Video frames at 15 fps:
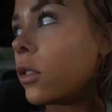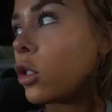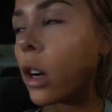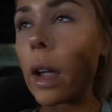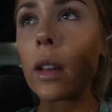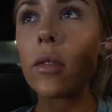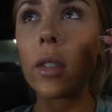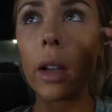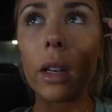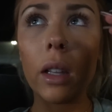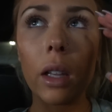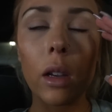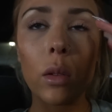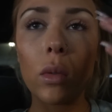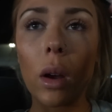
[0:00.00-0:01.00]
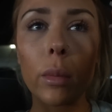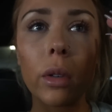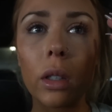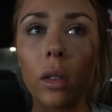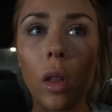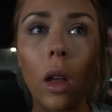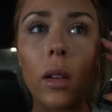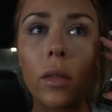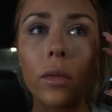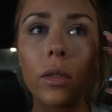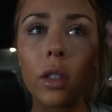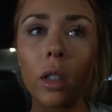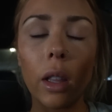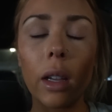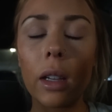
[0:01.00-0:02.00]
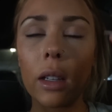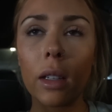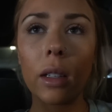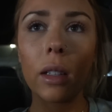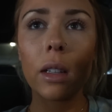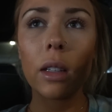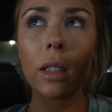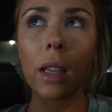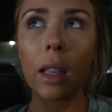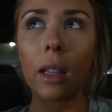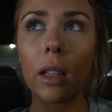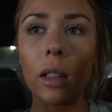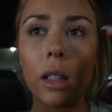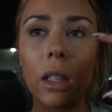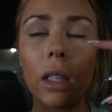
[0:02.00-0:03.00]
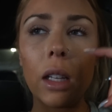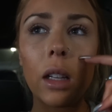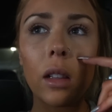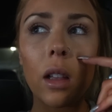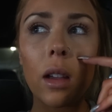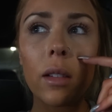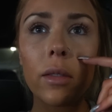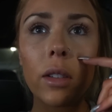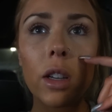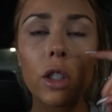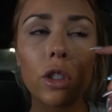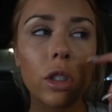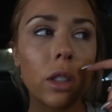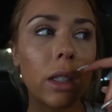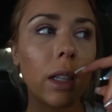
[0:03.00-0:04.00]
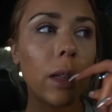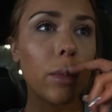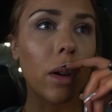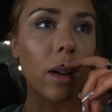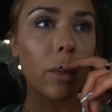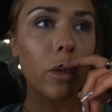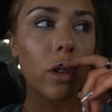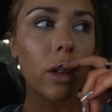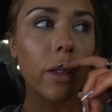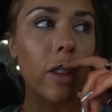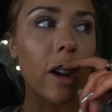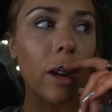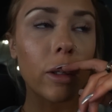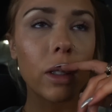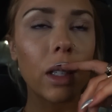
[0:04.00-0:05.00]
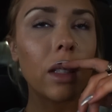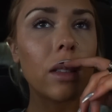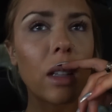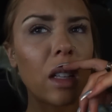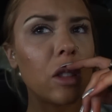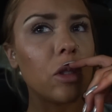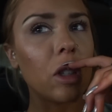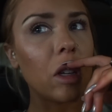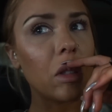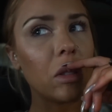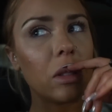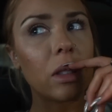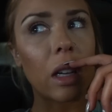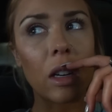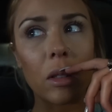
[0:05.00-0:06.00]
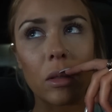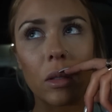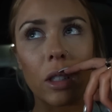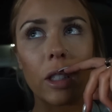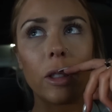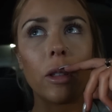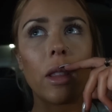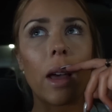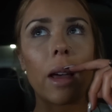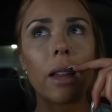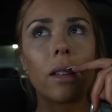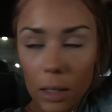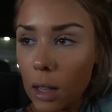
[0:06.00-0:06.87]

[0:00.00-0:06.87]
try and find like a rubber glove or like a like a cleaning glove just to eat popcorn, and then I was like, that's gross, I don't want to do that.